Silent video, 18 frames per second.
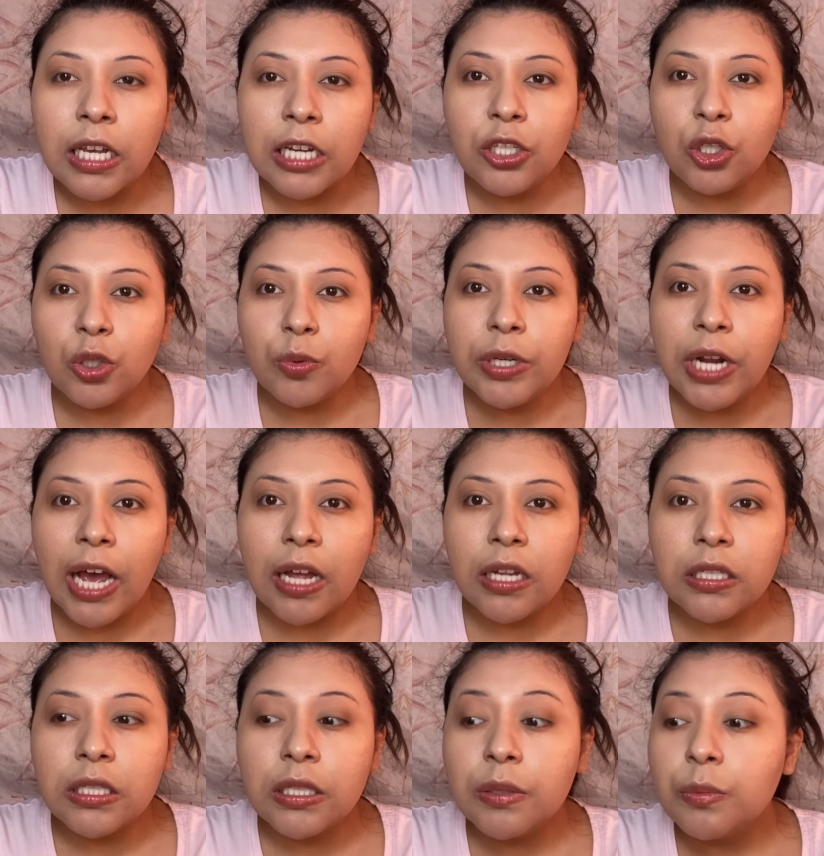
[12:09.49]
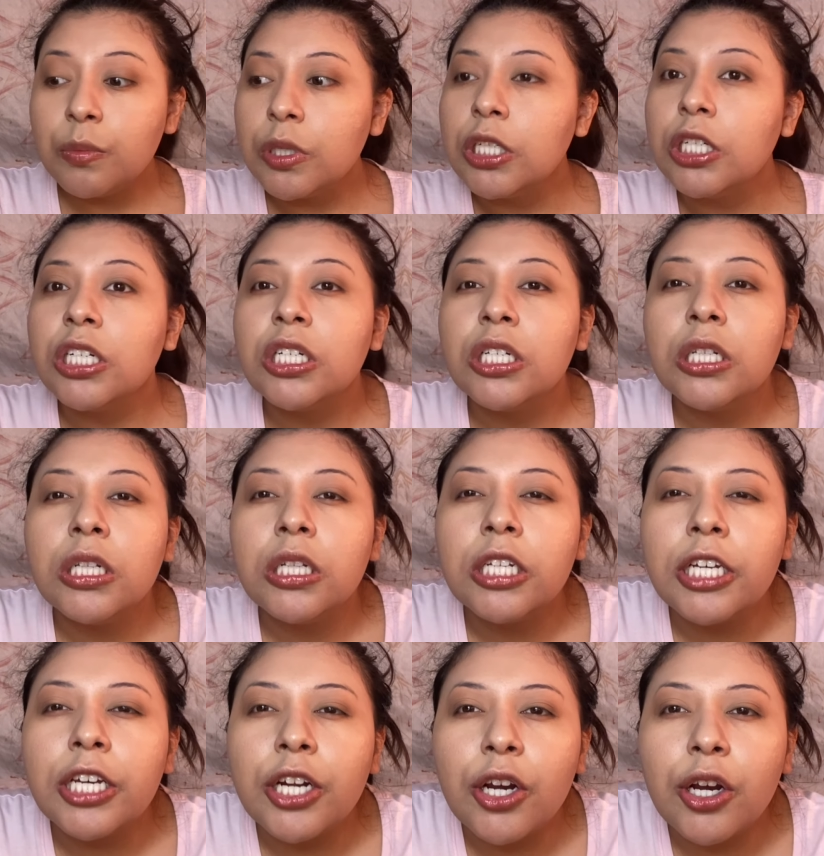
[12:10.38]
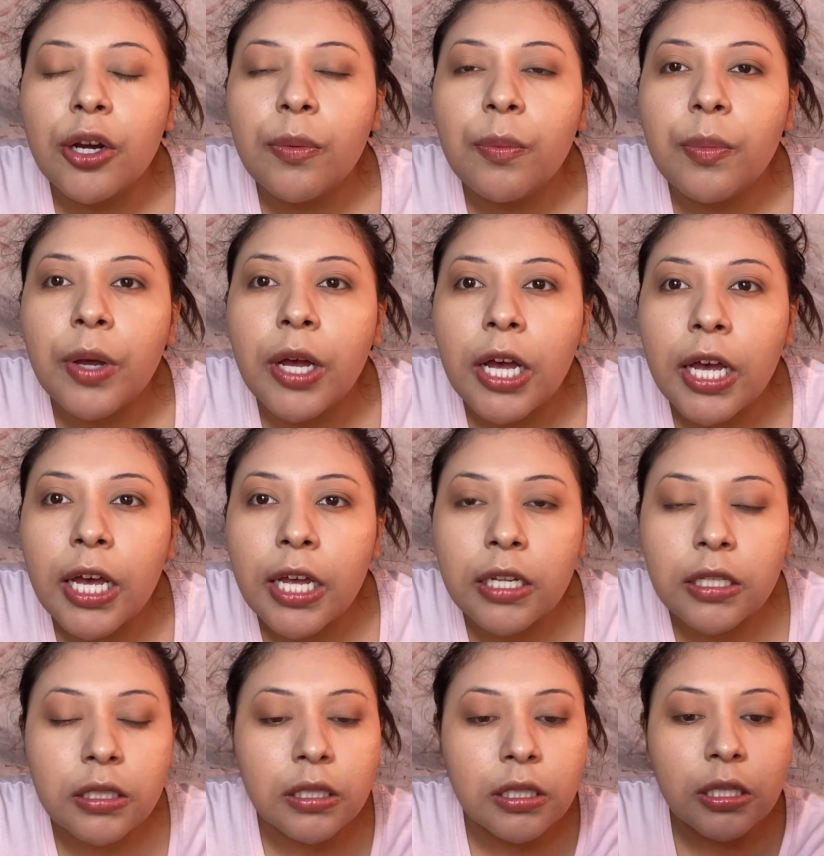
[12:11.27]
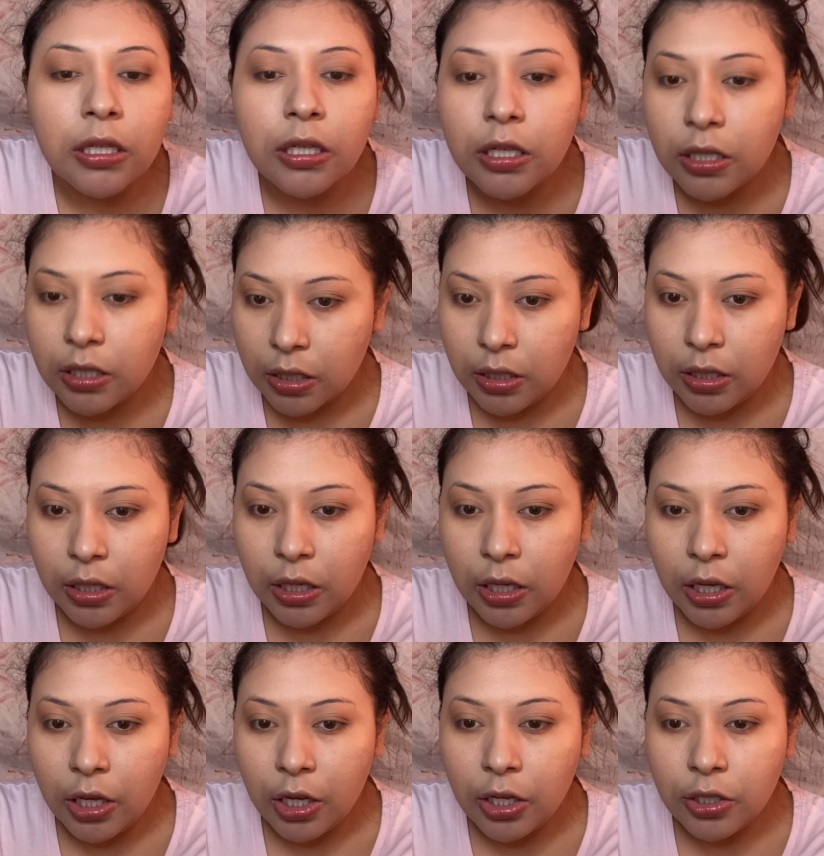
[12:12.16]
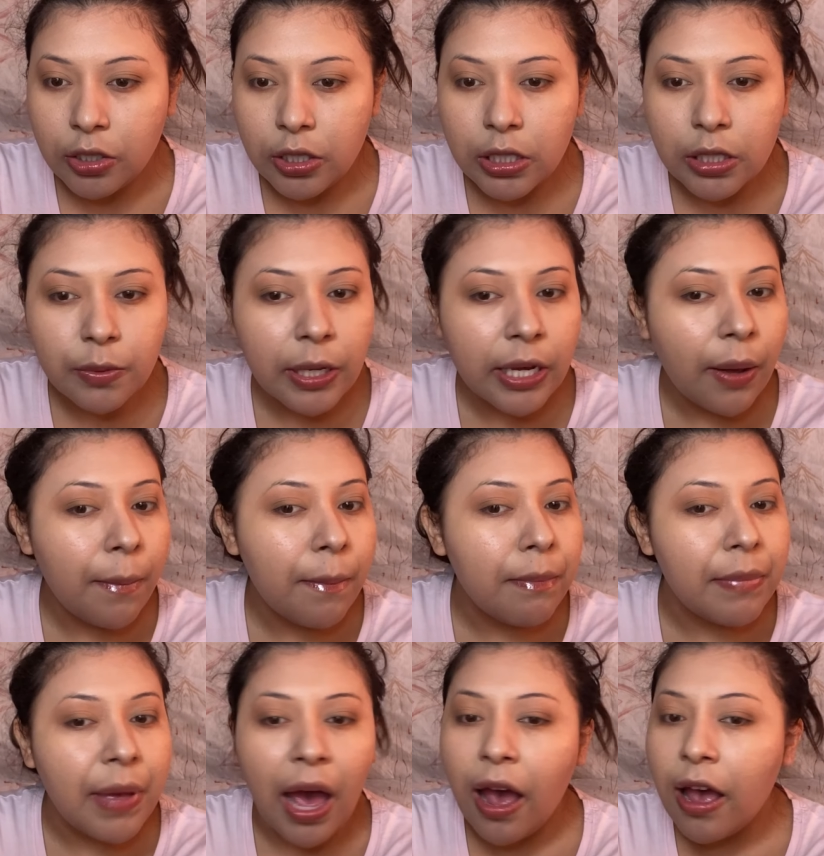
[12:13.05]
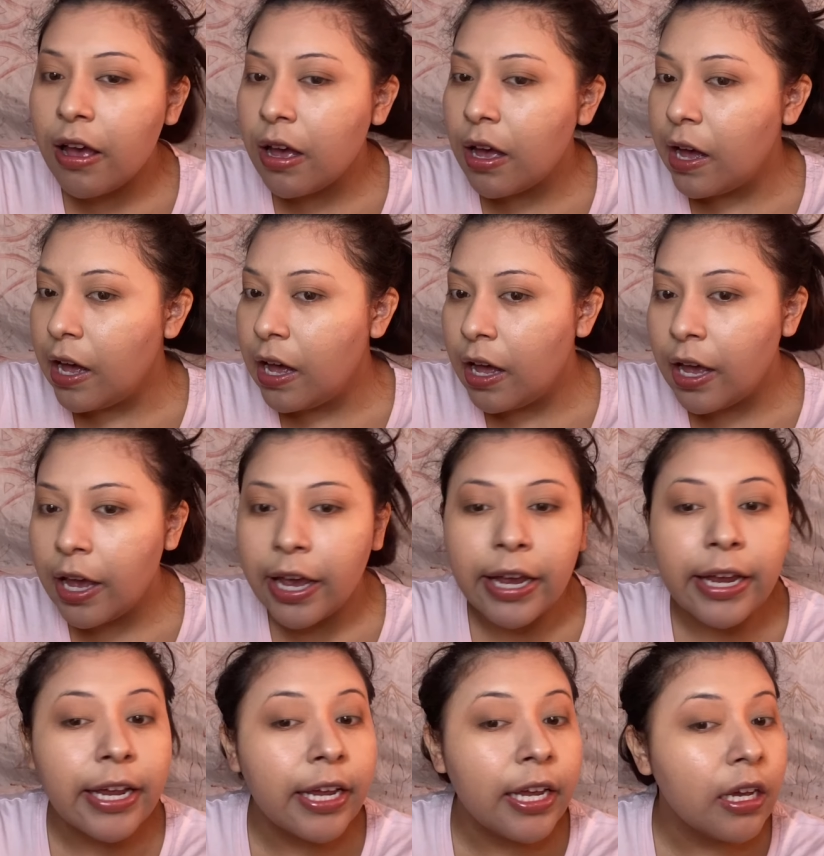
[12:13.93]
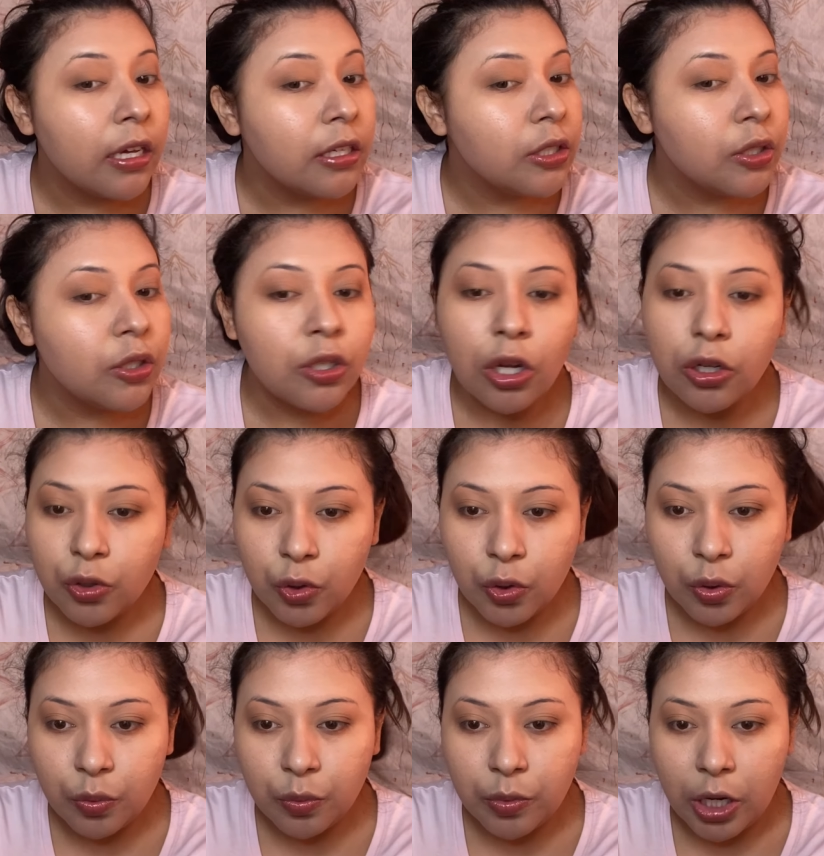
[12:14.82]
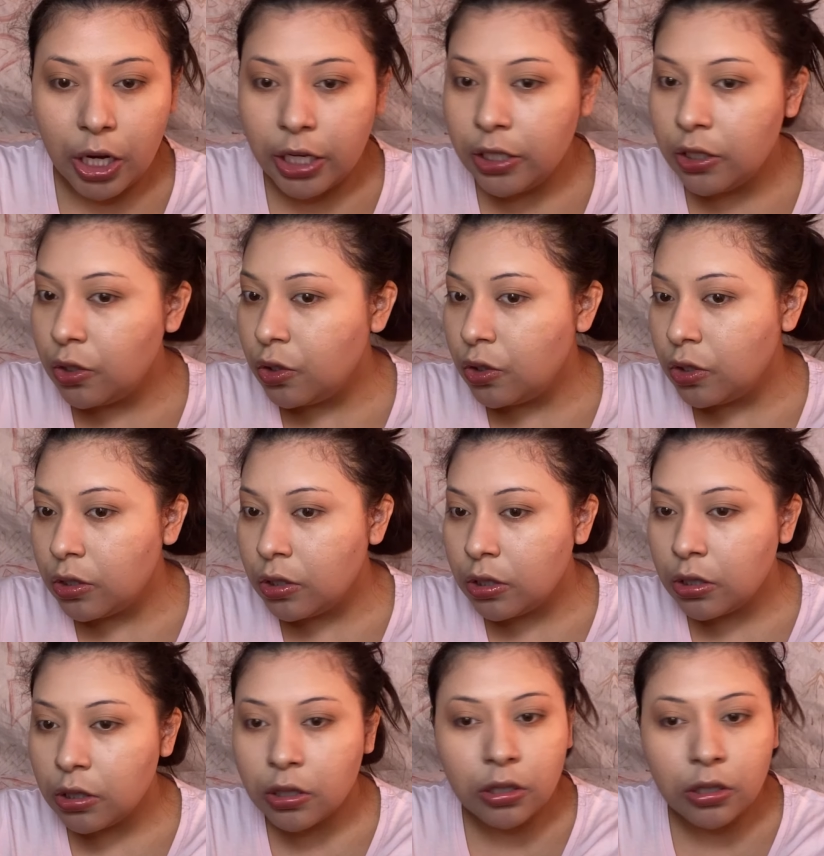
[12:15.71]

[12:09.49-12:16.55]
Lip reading: I do want to add some glitter, but just like a matte eye, not too much.